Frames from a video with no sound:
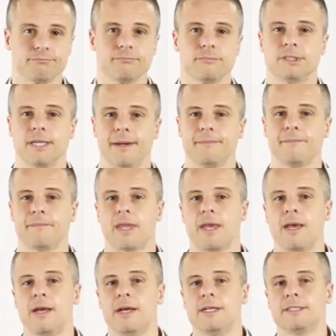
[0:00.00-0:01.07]
Okay.
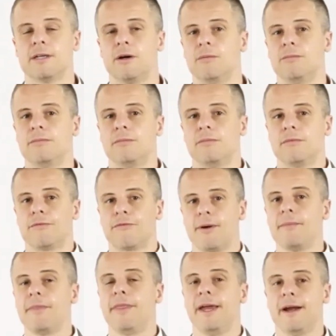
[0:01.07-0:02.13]
So
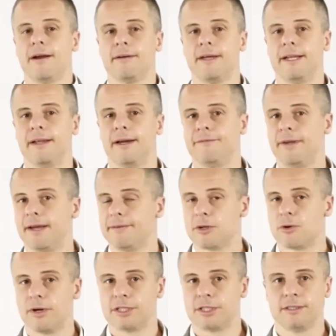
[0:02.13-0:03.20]
from there, and if you have any
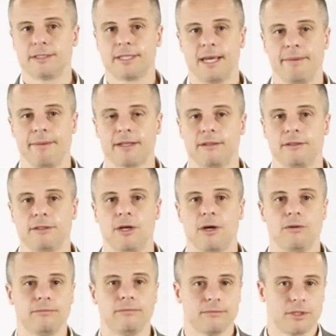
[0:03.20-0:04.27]
questions, again, make a little
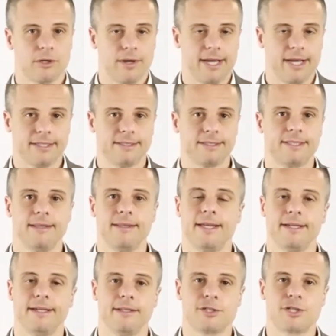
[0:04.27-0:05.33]
note, go ahead and send that
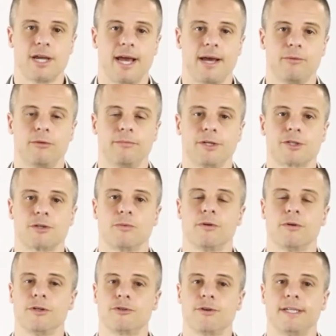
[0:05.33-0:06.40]
in the chat. We'll make sure
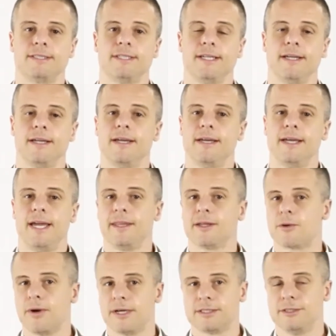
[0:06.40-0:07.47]
we're addressing any of the
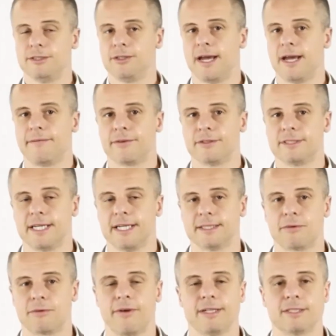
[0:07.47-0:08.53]
questions you have for sales
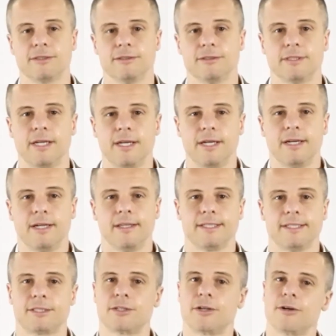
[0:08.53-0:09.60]
professionals.
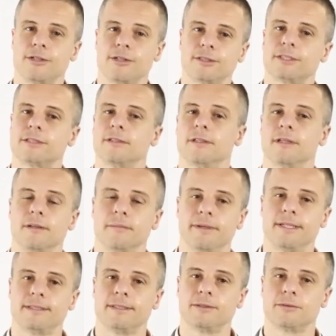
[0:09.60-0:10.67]
Let's turn just a little
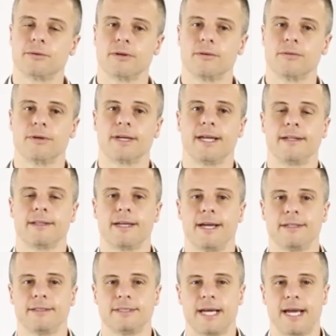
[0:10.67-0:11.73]
bit, since we're getting
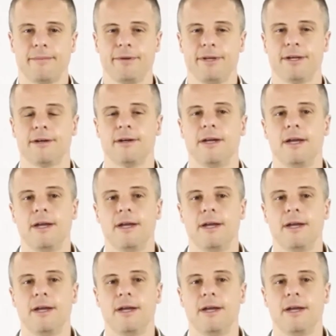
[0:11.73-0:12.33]
tight on time here,